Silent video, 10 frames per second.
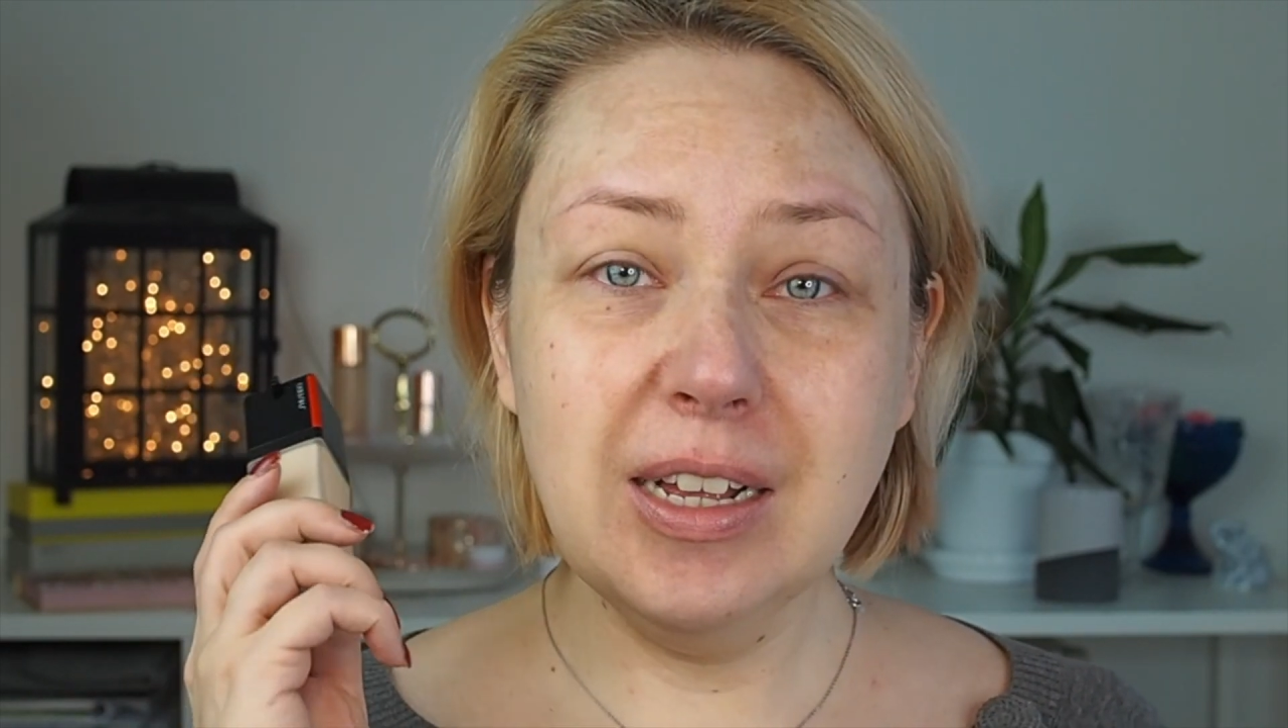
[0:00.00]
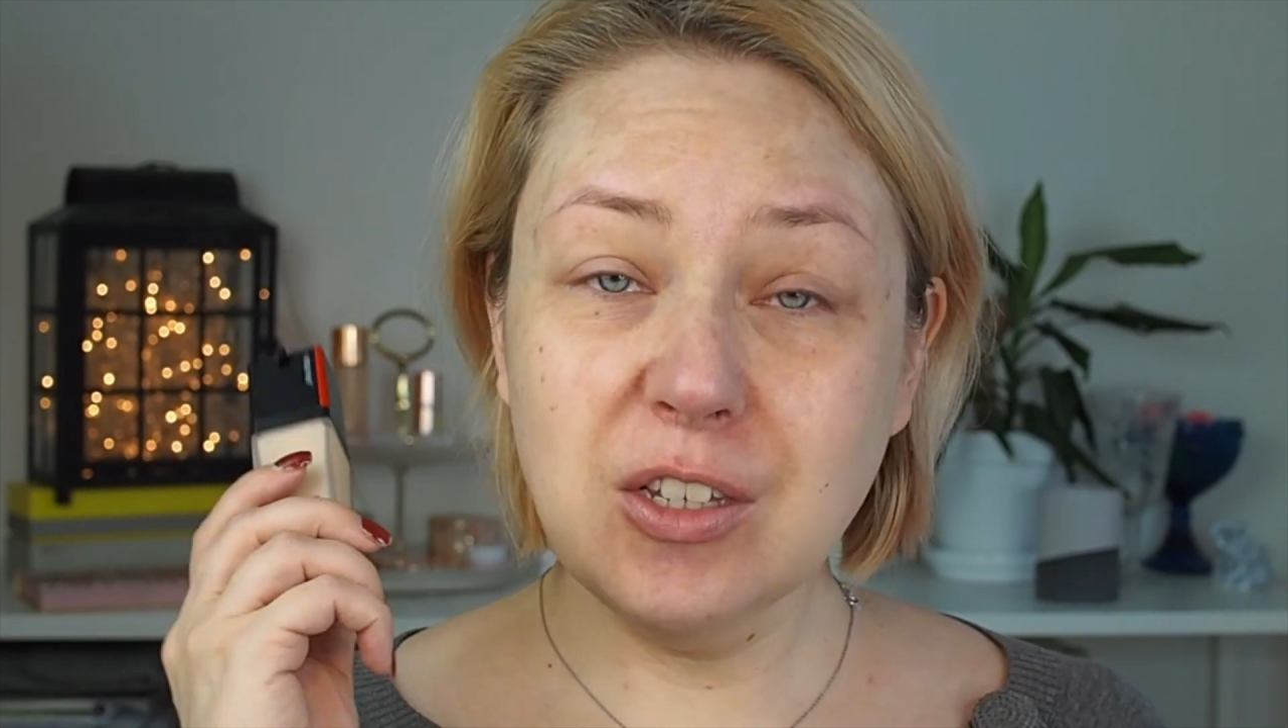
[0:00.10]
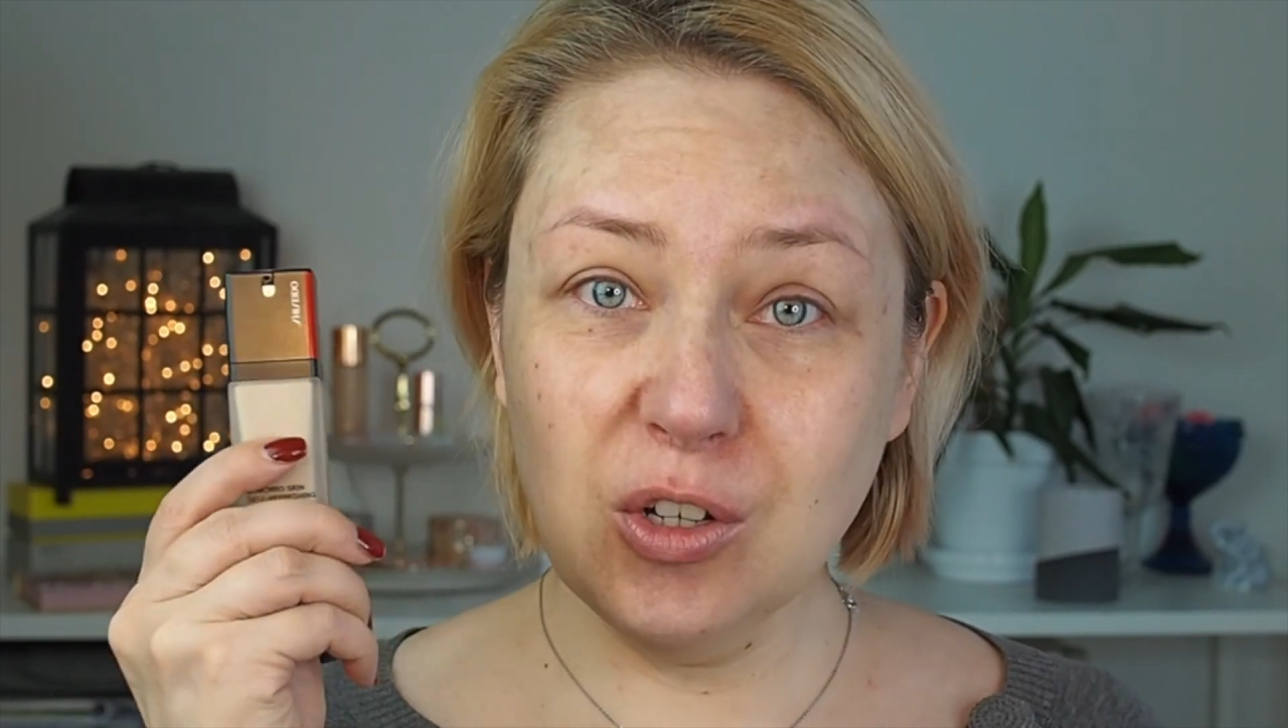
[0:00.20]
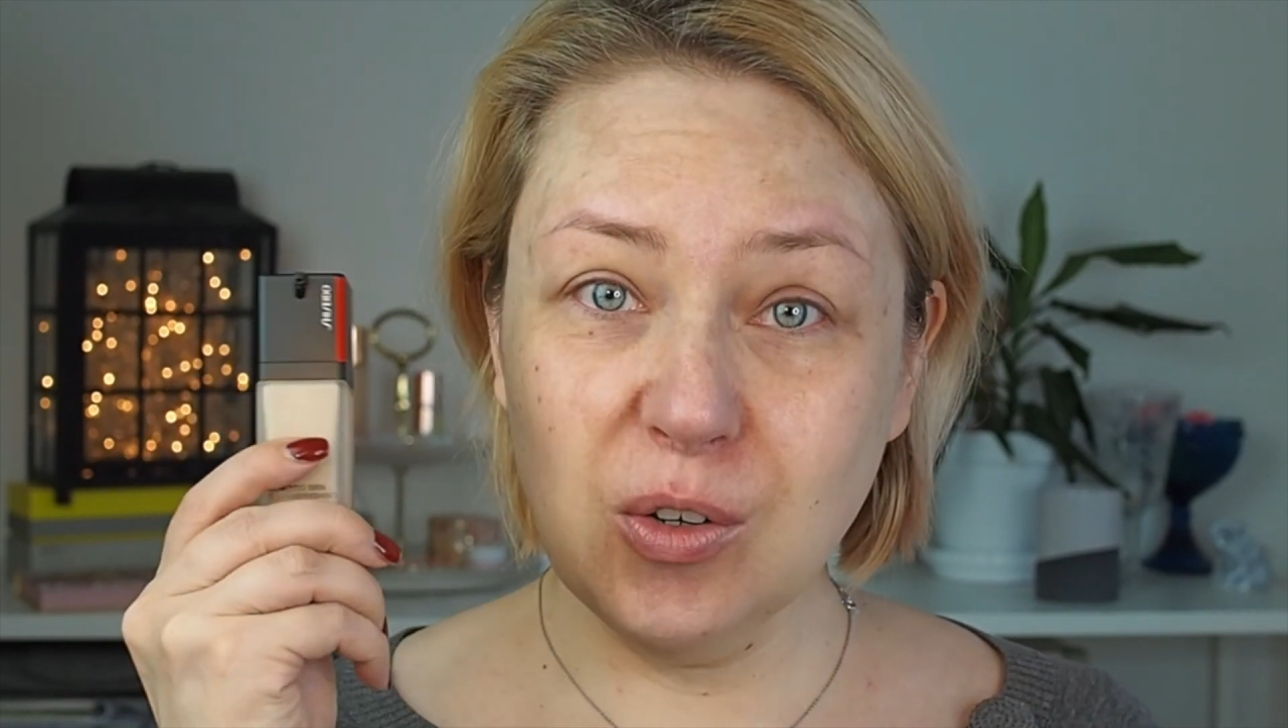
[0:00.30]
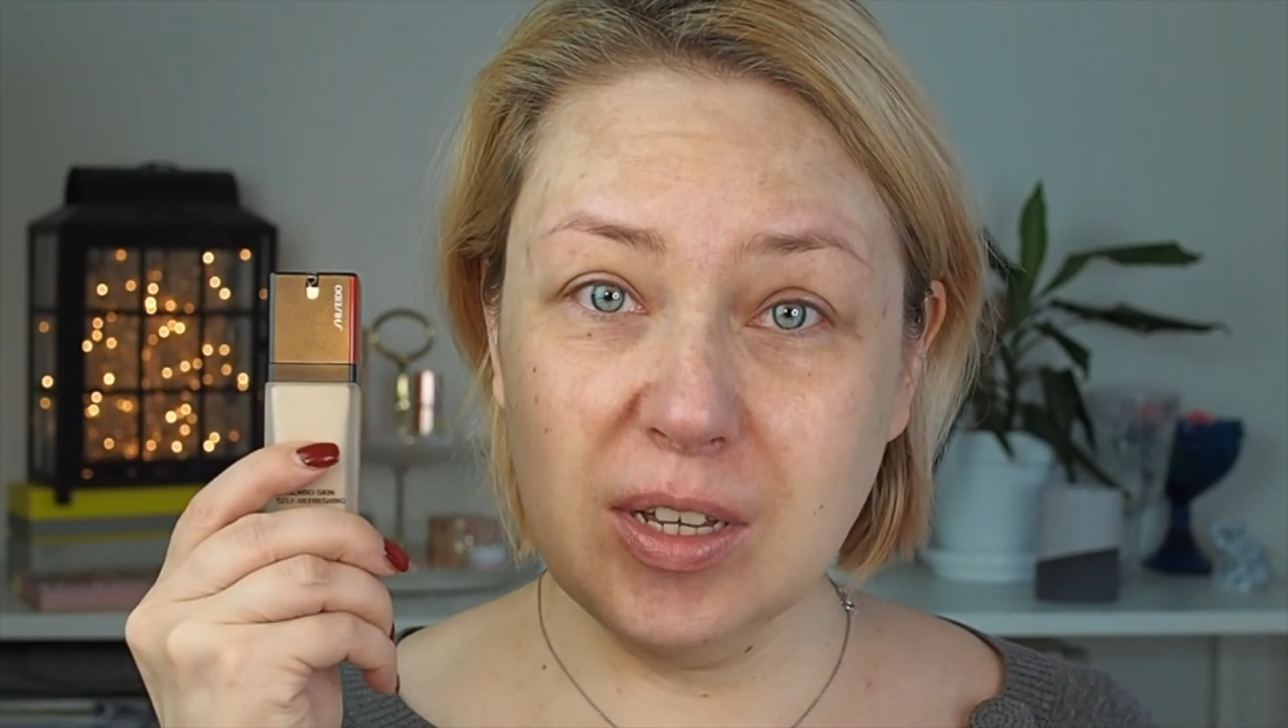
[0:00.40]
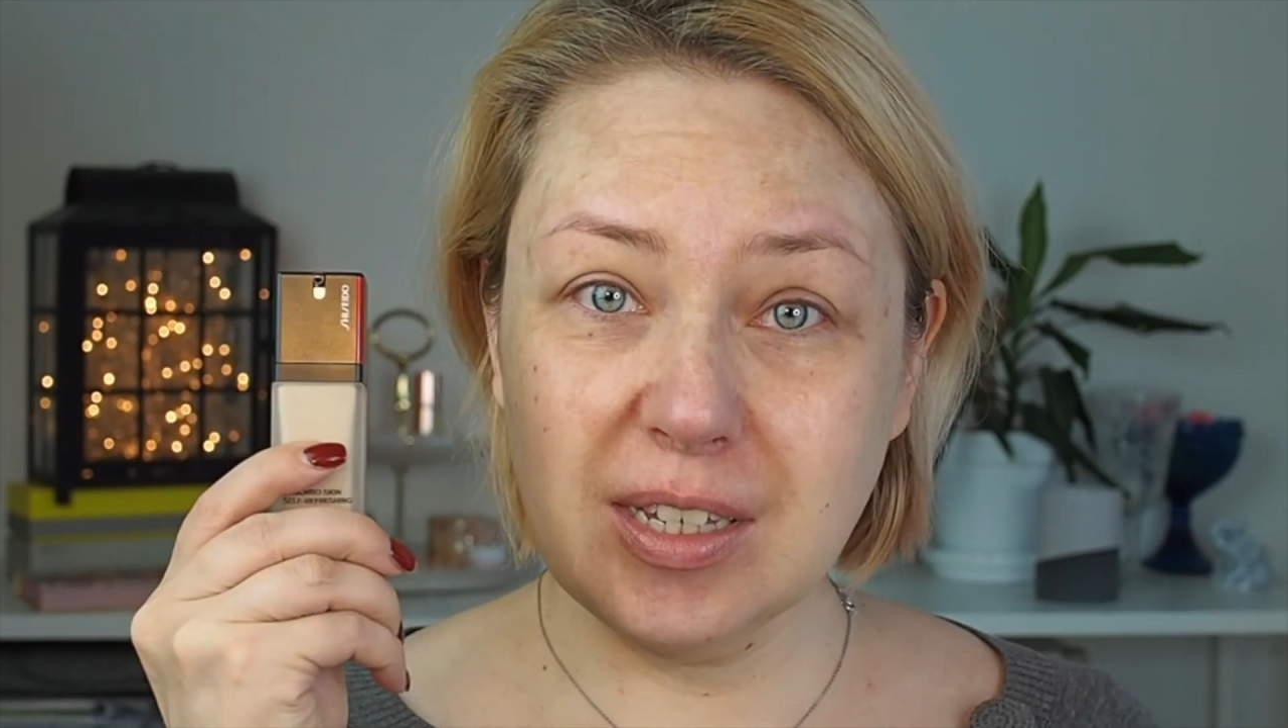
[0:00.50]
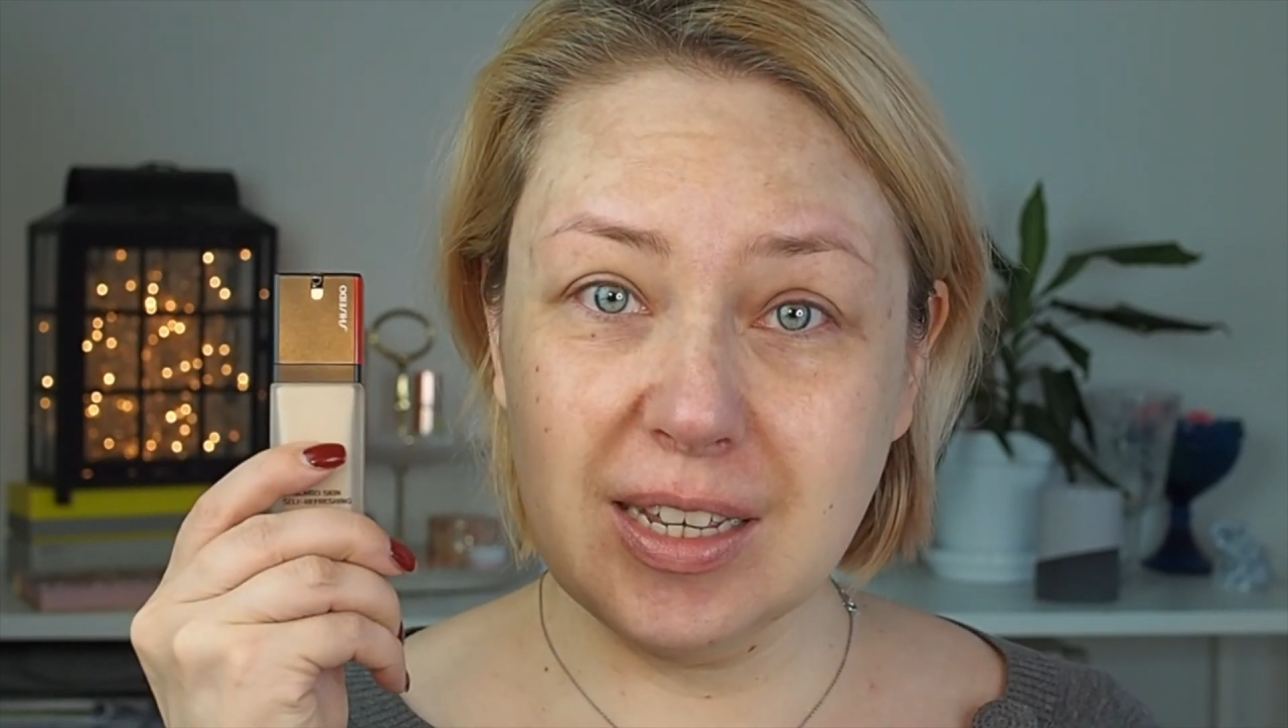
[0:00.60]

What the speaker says: So let's